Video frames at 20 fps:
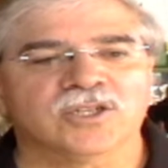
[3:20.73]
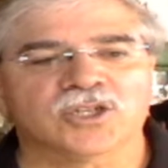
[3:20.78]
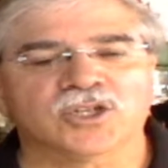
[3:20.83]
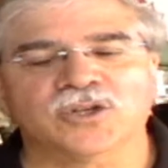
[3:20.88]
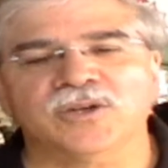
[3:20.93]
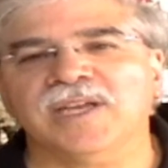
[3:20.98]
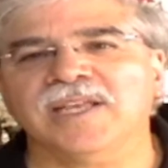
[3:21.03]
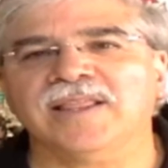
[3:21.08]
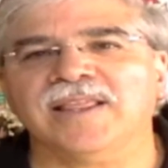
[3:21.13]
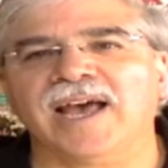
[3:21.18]

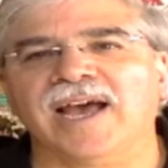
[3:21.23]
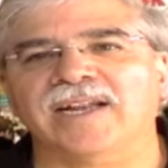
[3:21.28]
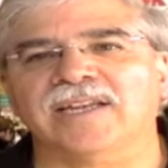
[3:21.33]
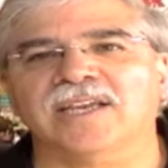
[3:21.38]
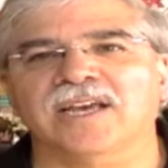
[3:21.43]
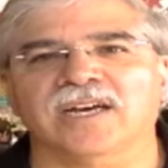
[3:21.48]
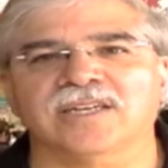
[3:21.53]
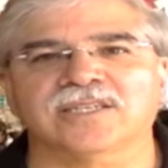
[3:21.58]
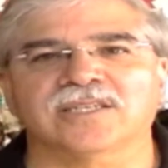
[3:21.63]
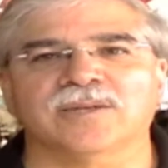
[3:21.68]
Treat that
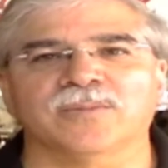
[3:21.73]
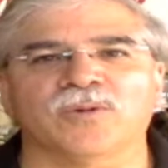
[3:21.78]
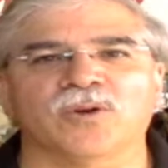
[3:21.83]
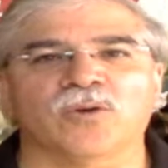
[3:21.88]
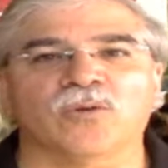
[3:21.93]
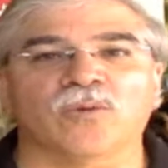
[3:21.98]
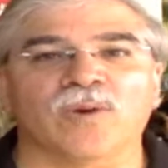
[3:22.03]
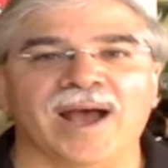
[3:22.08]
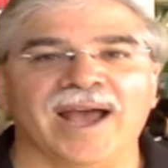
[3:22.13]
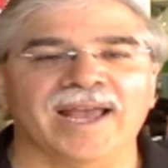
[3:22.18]

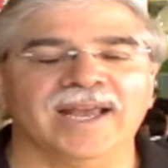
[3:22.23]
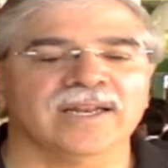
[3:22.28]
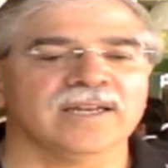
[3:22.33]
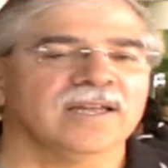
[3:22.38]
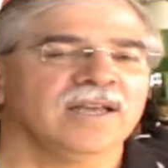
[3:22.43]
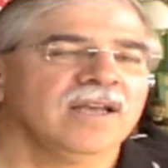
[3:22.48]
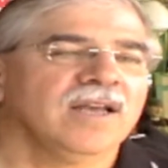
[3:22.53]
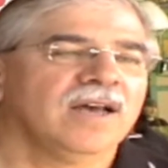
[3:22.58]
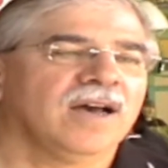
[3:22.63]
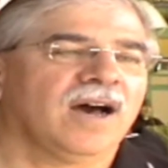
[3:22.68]
customer right,
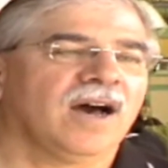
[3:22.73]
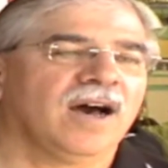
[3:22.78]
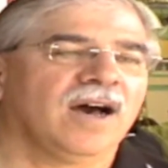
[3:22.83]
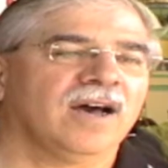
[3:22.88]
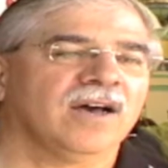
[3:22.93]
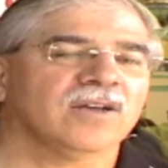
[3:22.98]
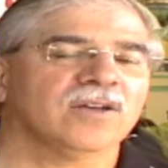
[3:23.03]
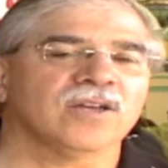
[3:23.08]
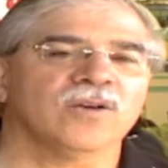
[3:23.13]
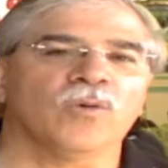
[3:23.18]

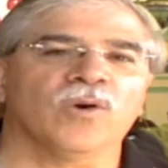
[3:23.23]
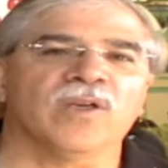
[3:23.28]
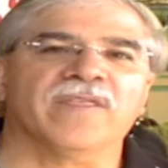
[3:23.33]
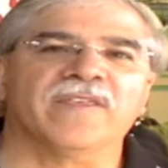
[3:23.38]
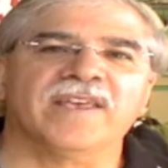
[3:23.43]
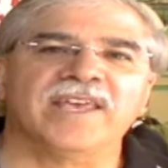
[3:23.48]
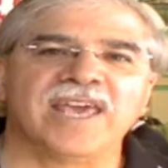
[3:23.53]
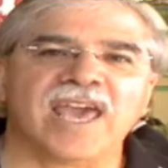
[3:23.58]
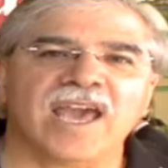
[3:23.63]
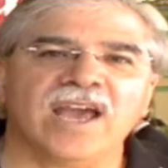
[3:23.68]
with
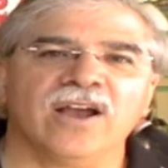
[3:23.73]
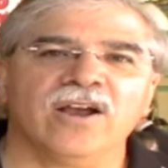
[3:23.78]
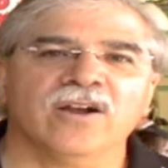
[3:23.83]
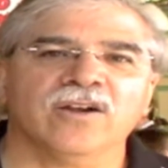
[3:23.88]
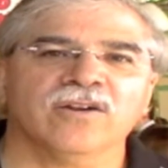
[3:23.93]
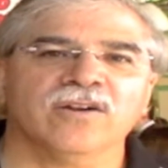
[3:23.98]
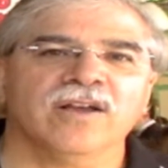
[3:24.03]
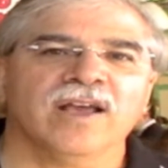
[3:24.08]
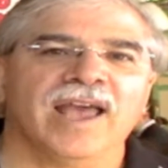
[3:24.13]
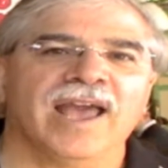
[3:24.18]

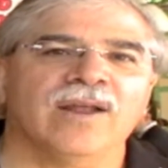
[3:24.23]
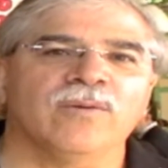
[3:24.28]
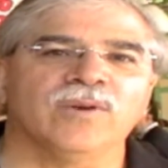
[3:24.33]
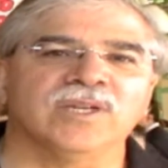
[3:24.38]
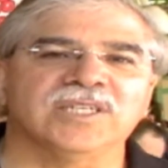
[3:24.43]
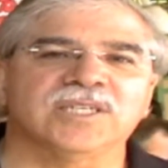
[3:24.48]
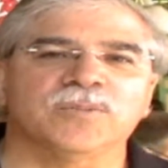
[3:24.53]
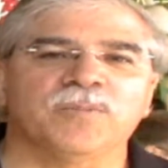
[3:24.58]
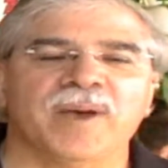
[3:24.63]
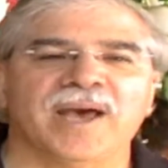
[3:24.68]
care and
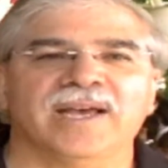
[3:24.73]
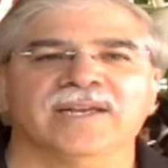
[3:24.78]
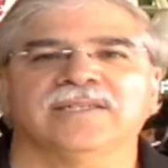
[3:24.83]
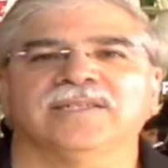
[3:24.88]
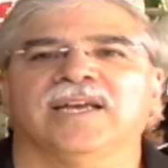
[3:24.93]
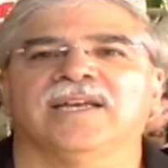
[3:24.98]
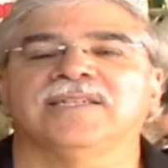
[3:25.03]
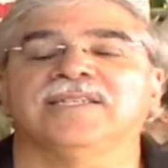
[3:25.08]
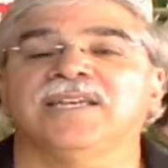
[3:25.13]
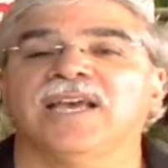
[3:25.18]

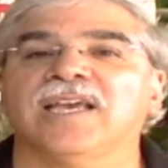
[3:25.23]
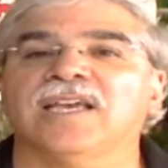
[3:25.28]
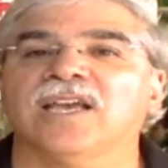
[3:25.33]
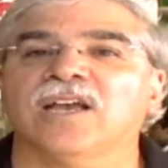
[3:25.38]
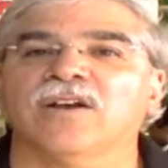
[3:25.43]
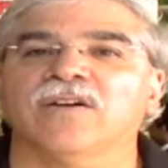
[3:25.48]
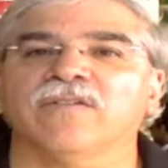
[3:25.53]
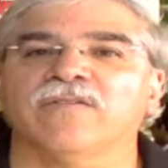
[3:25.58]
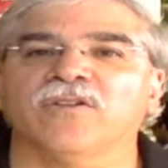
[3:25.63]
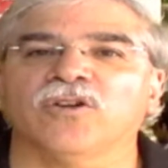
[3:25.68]
respect, and take
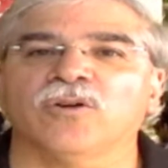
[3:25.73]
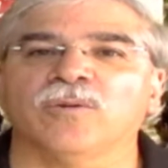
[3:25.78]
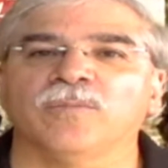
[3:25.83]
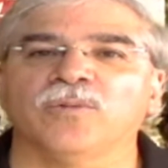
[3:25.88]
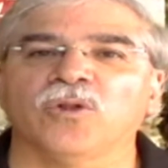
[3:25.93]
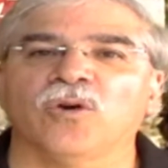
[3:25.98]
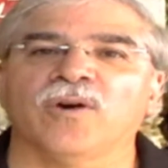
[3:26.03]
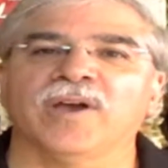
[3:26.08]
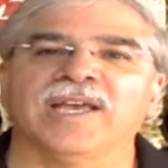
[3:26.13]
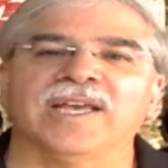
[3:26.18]
care of your
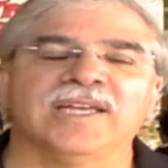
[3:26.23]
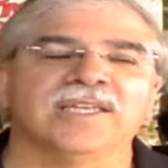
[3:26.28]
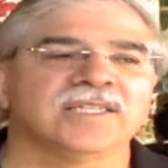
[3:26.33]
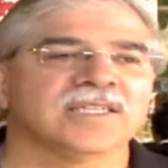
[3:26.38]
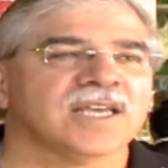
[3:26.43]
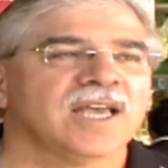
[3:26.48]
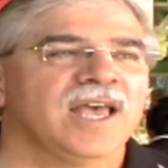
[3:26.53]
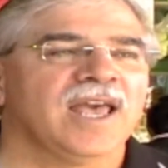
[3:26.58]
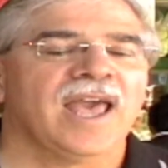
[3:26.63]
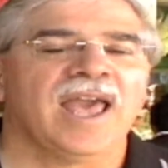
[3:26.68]

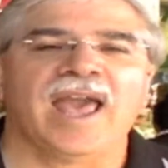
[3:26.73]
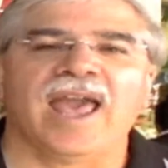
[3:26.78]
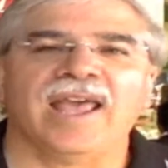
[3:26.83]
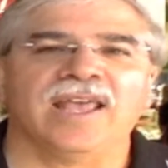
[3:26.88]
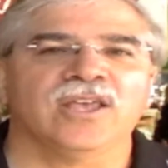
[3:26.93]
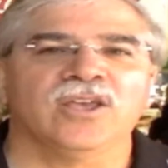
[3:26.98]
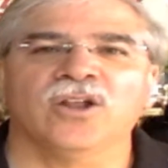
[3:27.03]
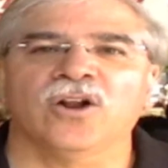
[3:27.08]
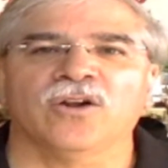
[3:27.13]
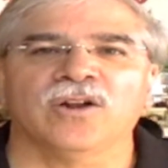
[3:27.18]
employees.
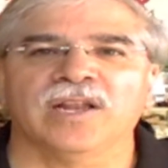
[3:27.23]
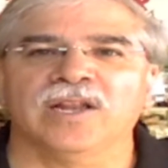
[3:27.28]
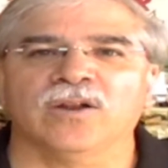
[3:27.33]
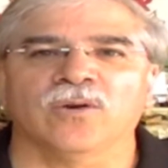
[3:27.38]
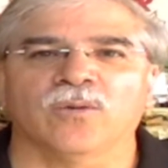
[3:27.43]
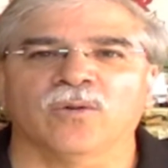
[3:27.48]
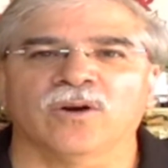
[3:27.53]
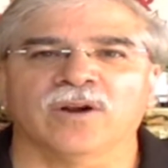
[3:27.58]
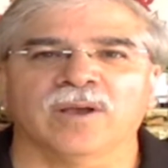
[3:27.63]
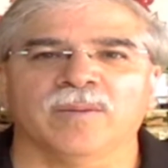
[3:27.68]
You don't need
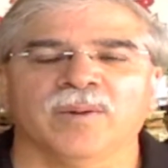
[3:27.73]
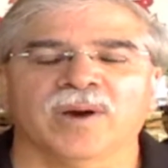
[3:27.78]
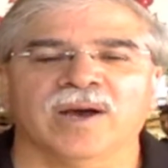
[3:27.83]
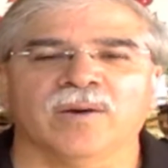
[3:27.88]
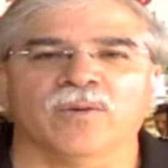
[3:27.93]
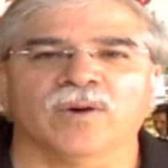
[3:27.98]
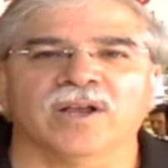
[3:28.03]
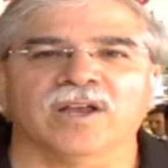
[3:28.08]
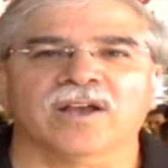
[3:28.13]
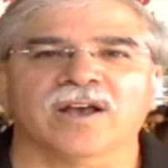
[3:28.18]
to worry
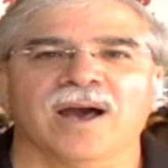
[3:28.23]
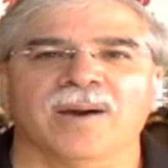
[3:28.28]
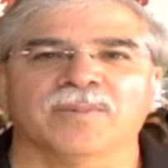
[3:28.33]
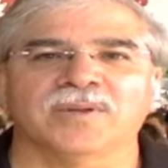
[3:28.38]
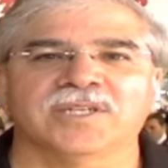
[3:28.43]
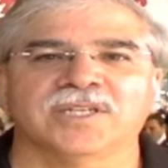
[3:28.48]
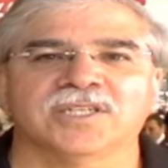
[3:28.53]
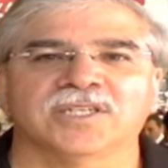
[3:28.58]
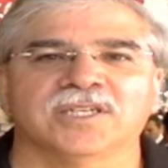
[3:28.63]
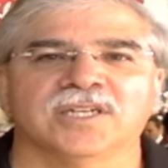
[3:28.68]
about what your
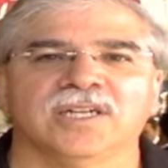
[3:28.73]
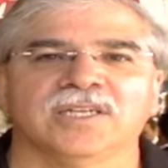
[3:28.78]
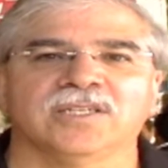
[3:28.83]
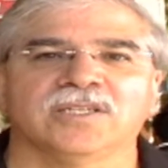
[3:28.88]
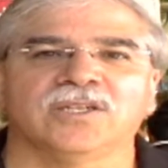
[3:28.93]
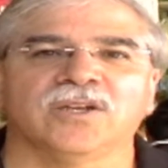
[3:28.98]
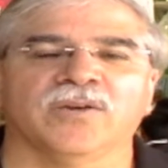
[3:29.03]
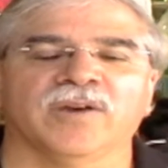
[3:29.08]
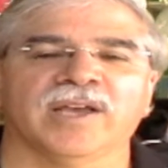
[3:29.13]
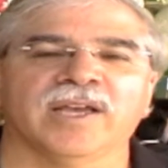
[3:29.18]
competition
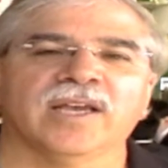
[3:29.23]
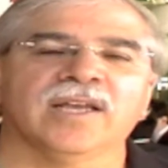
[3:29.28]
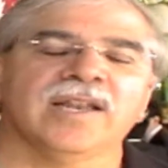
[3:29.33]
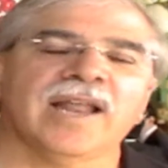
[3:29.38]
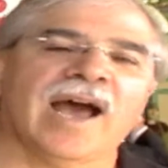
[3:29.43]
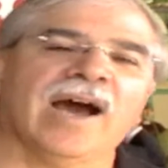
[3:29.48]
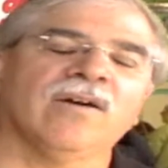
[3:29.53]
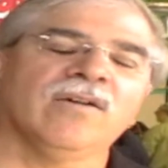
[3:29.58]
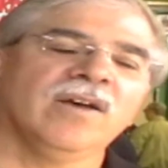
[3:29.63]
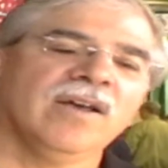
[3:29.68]
is doing.
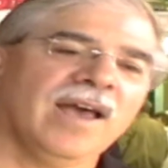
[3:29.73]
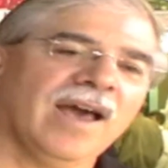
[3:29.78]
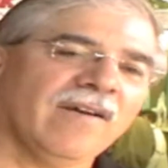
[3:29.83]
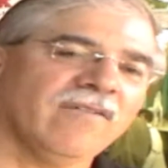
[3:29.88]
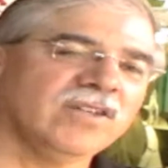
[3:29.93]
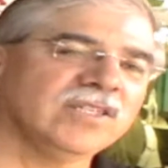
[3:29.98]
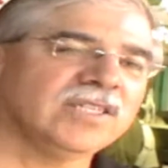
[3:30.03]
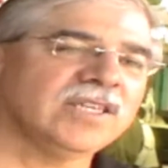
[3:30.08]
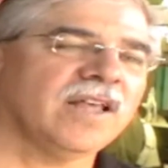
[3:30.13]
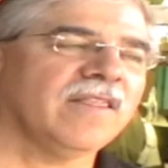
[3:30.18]
Now,
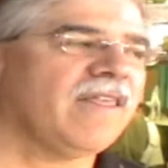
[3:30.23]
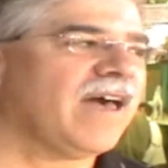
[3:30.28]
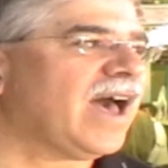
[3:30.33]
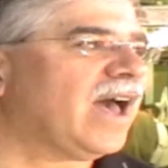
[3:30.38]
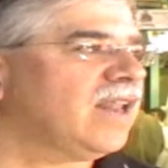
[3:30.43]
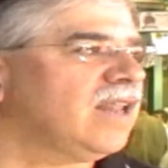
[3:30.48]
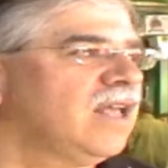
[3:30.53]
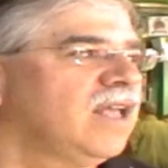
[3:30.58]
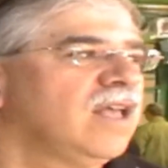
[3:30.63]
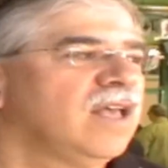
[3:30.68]
having said
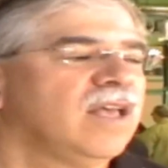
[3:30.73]
that,